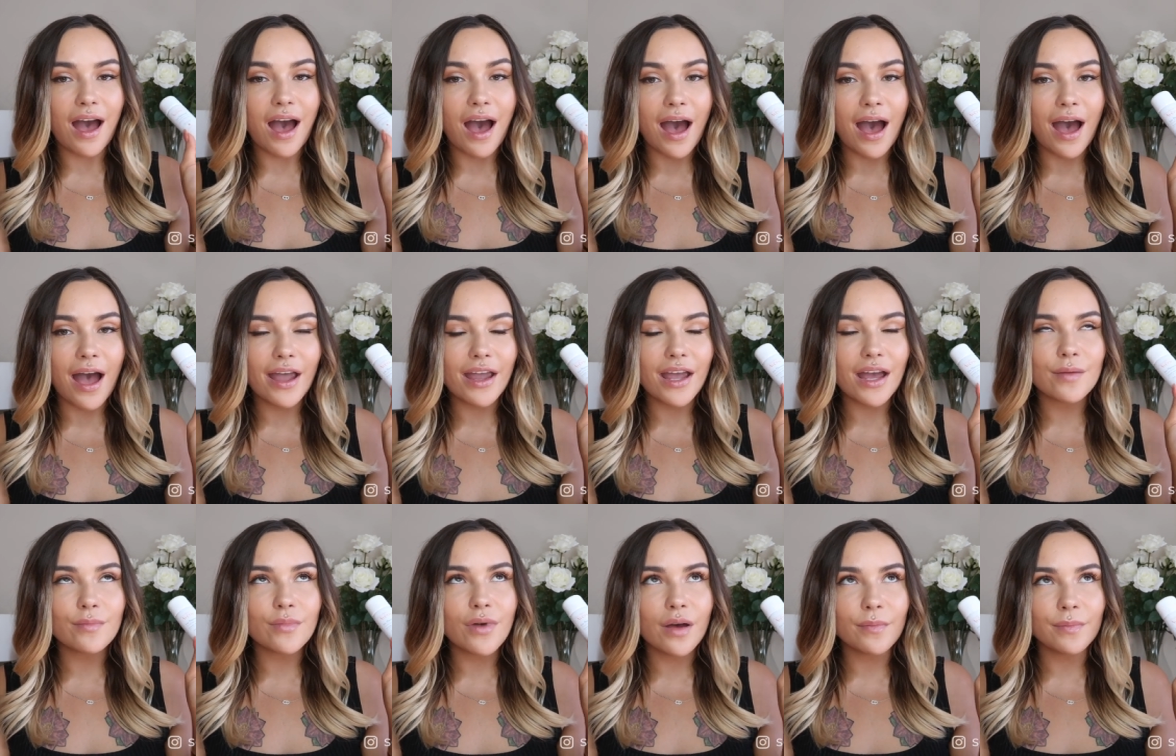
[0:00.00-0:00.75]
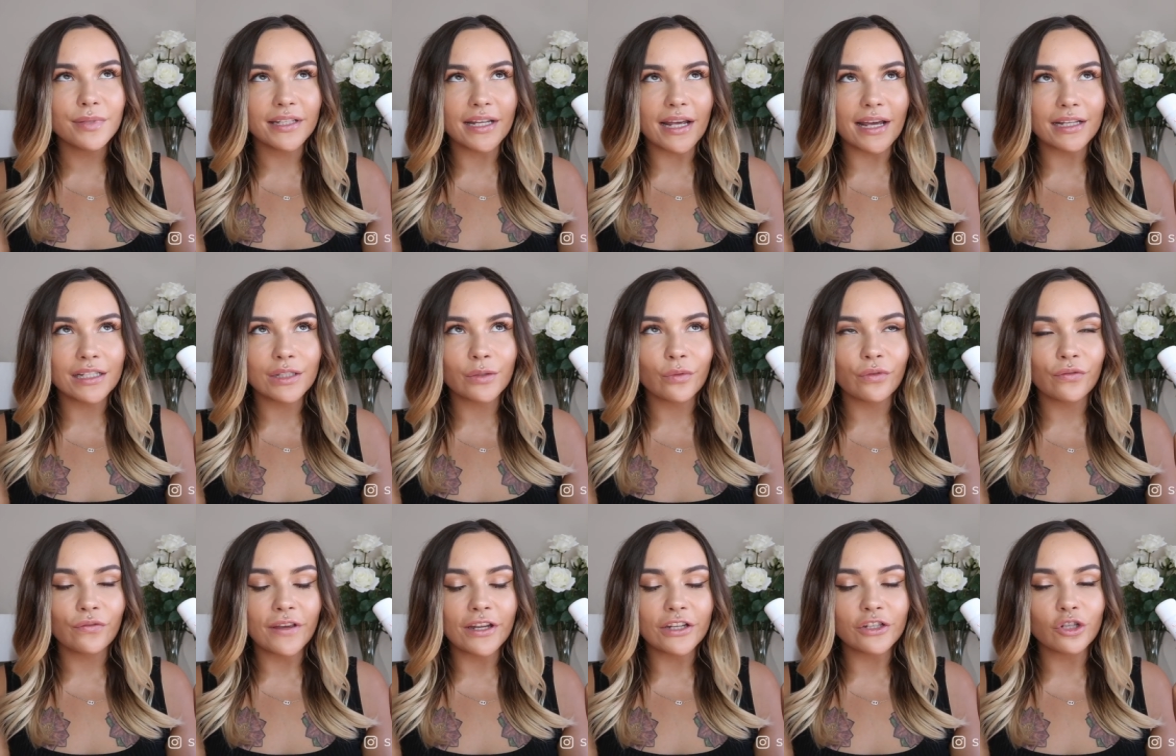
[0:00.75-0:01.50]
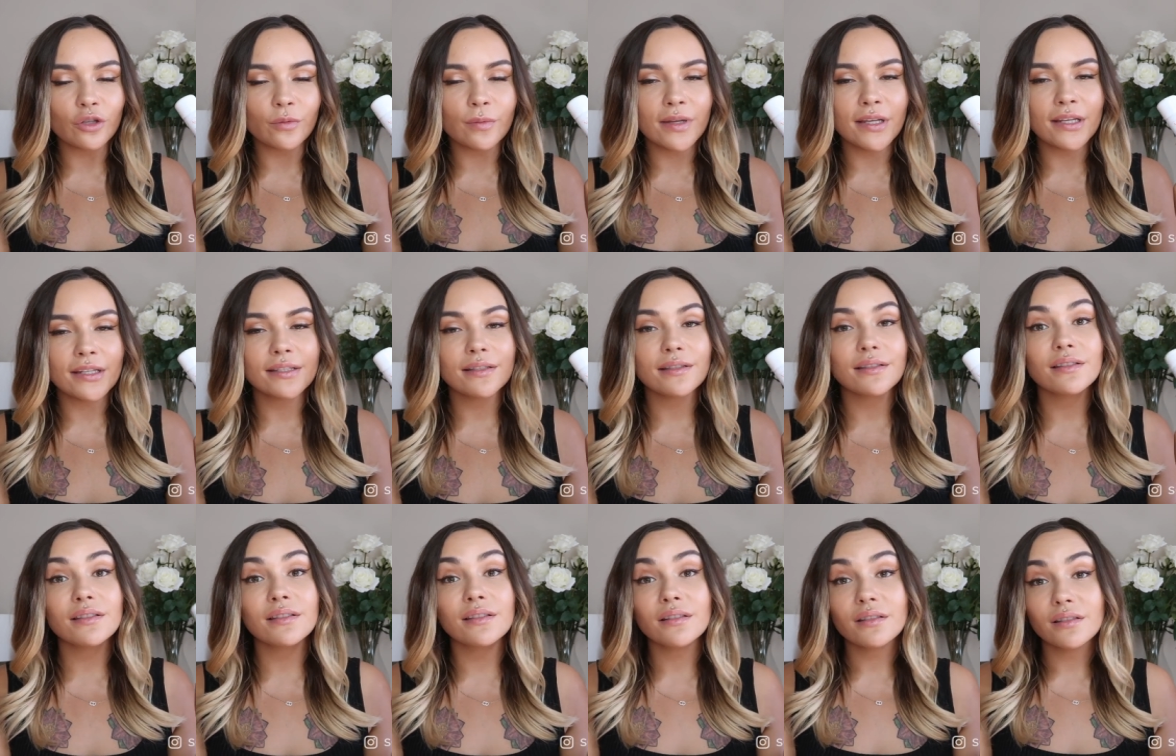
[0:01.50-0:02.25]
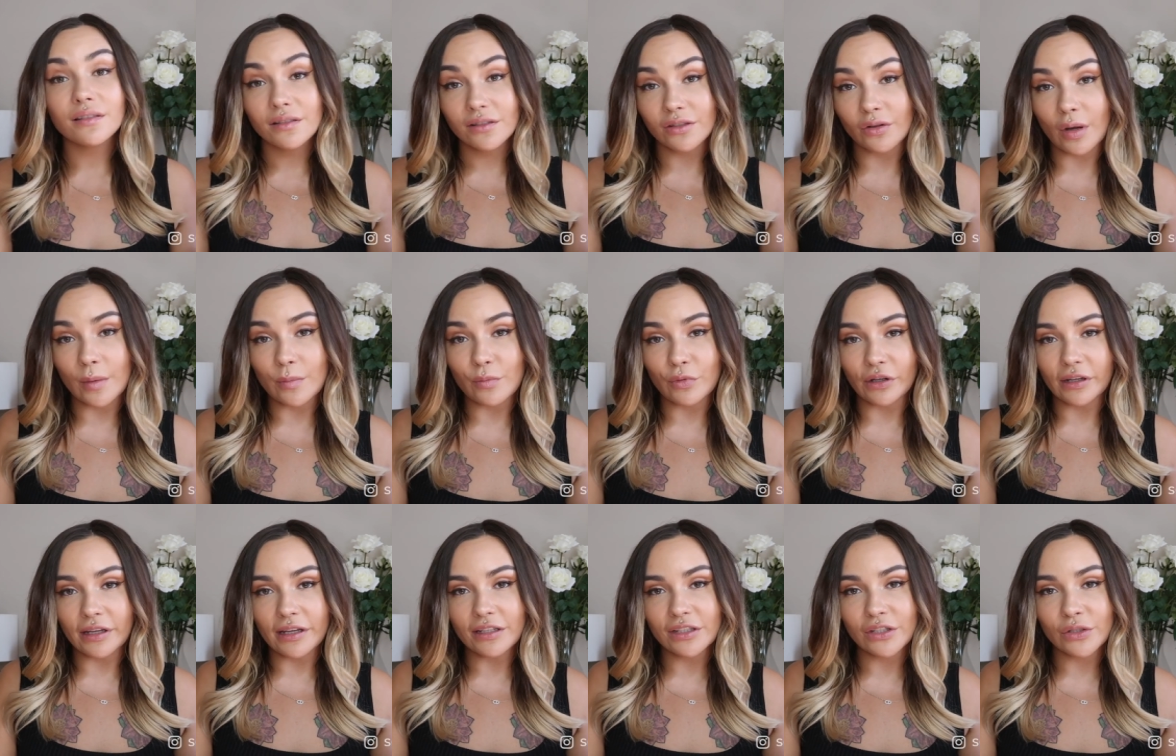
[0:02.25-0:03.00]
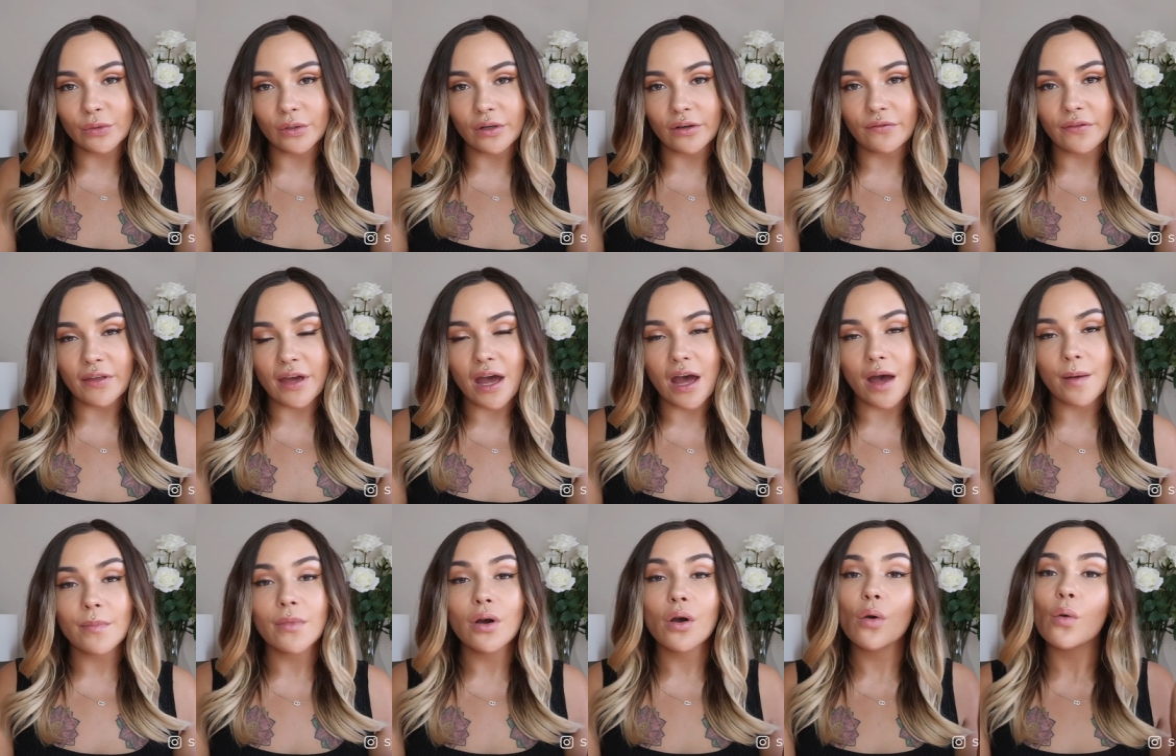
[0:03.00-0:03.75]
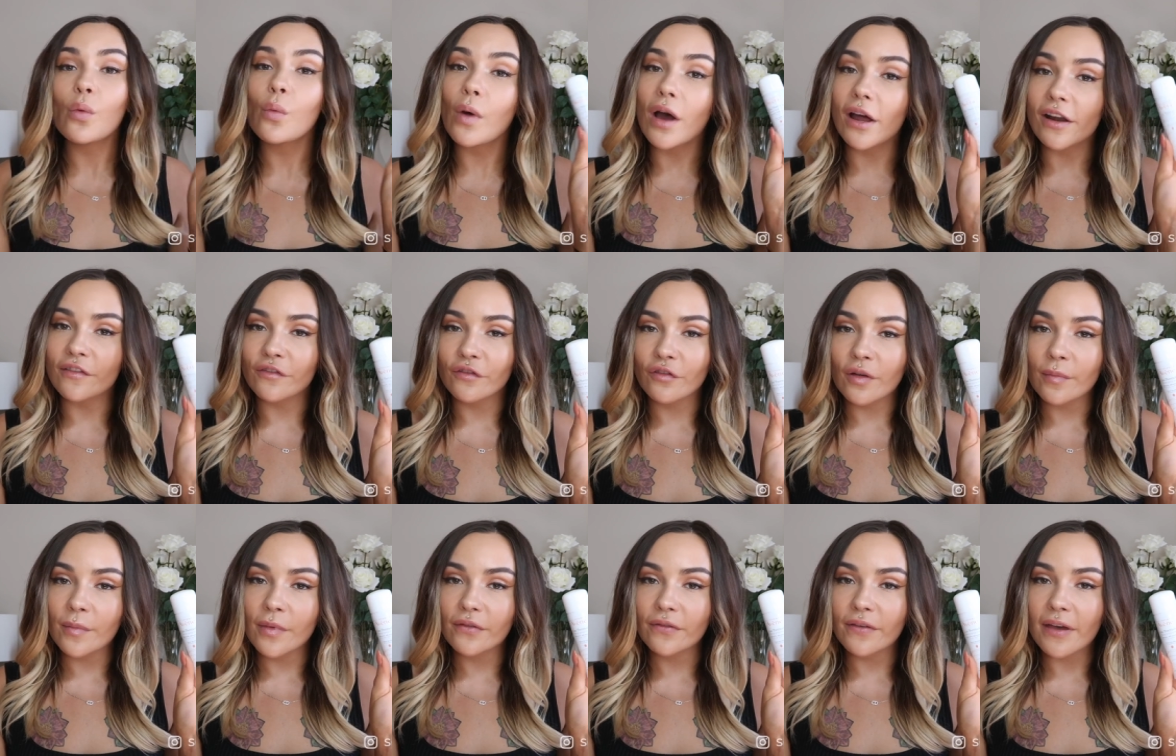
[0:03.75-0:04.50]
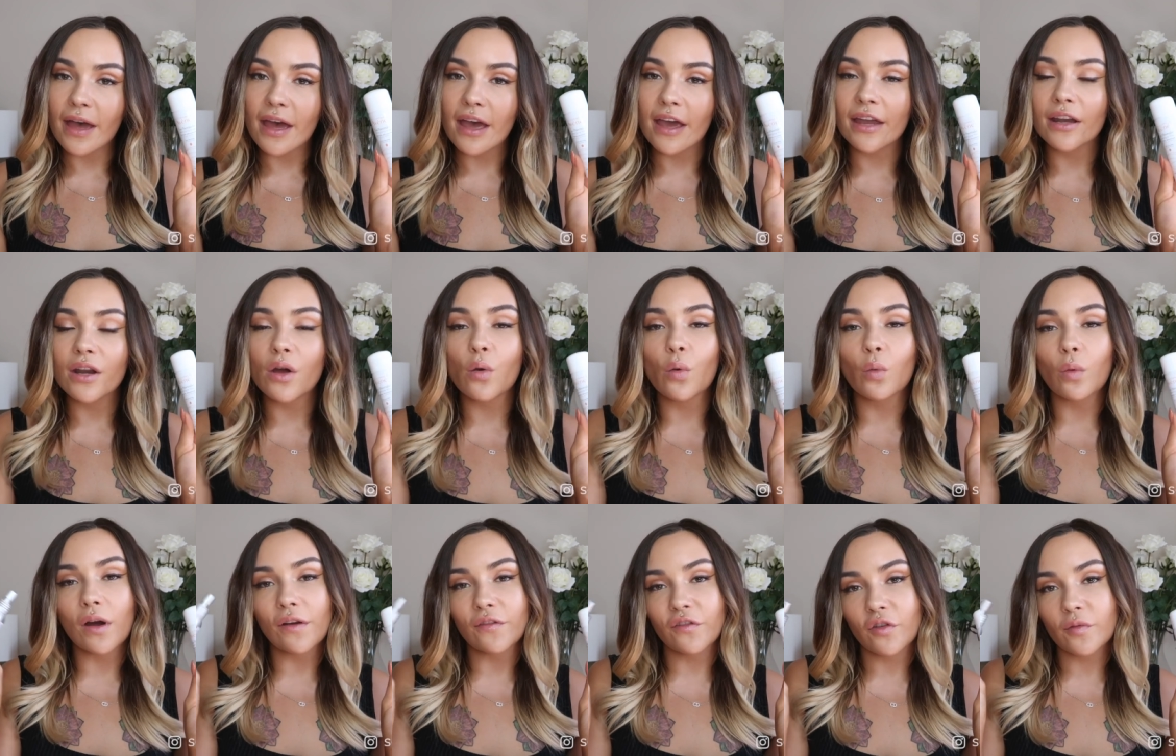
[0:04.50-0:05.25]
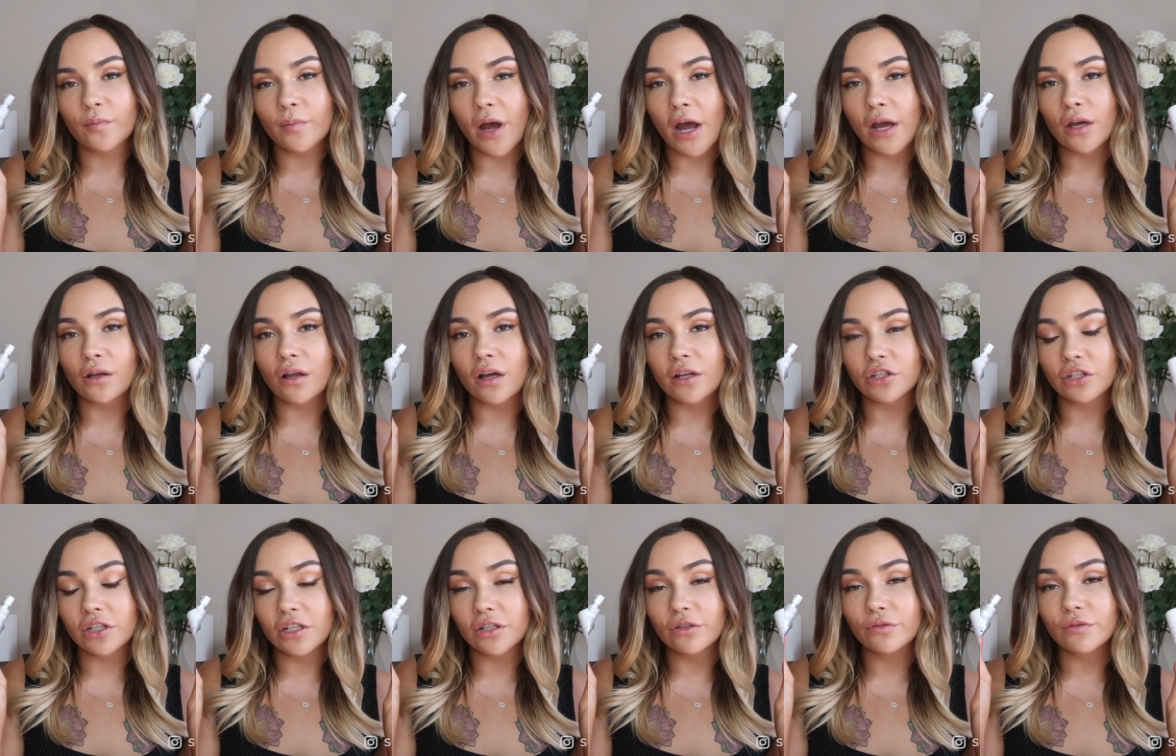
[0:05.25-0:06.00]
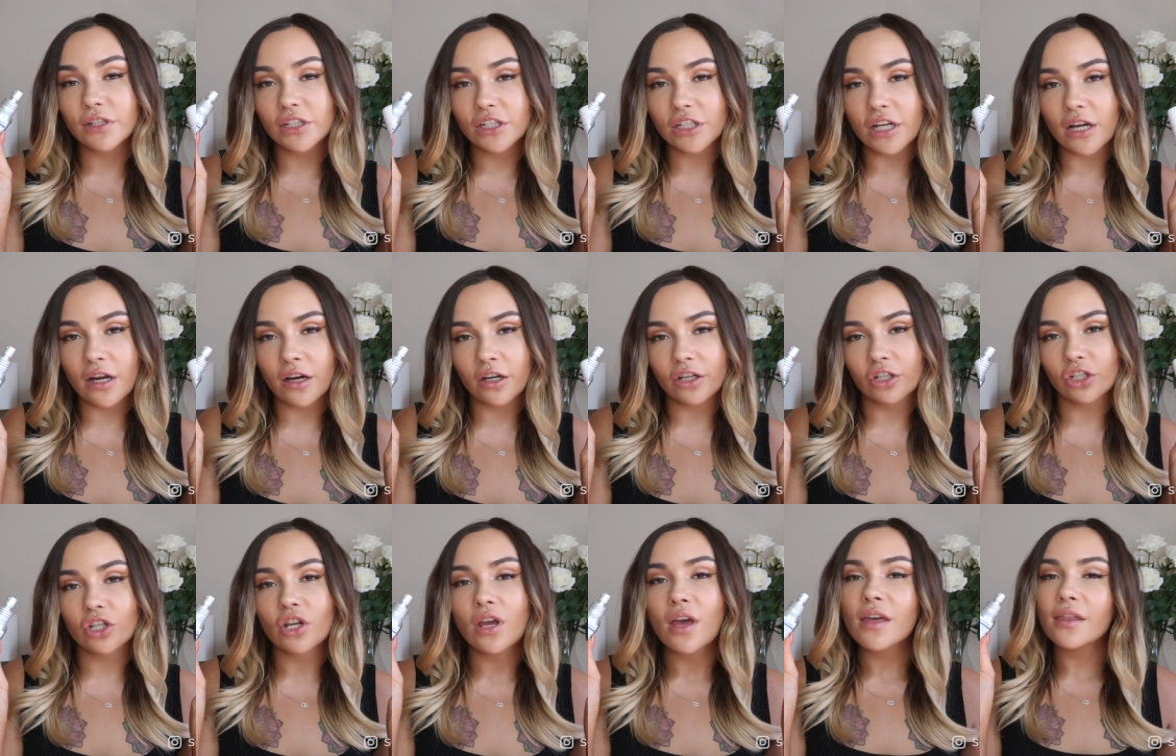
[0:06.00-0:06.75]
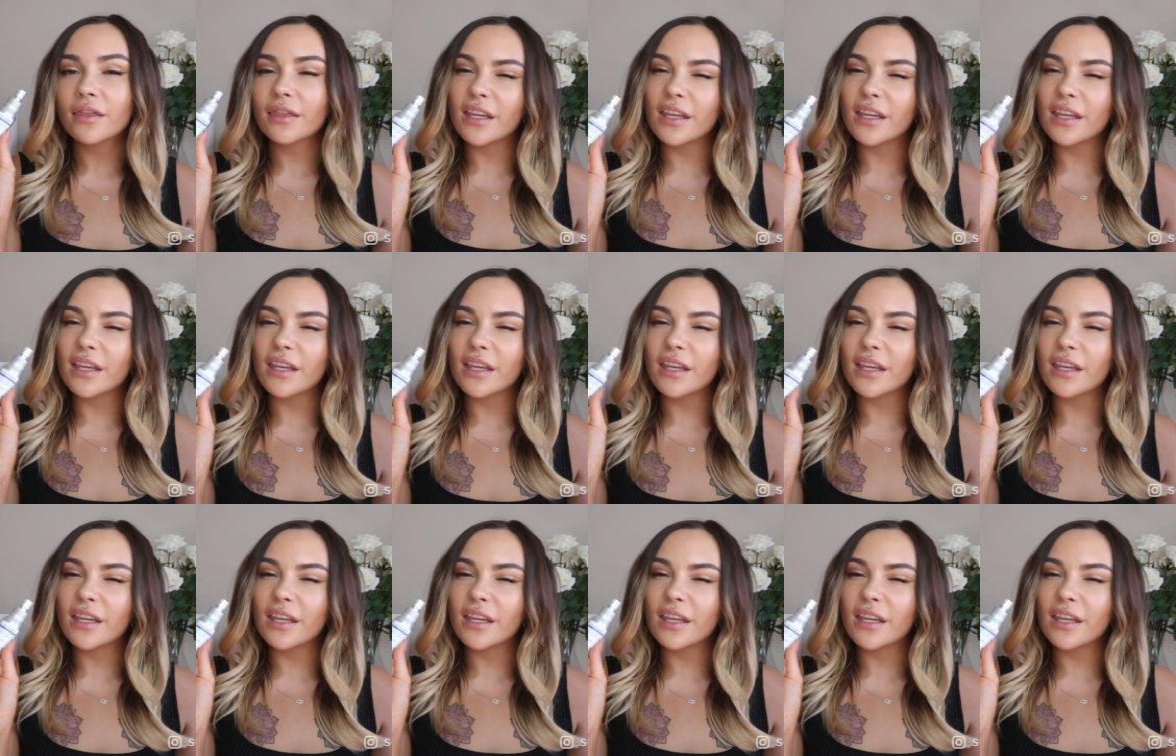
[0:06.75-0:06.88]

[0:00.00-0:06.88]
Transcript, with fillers: I am obsessed with facial mists, so I'm bringing two of them. One from Avène, one from Biologique Recherche.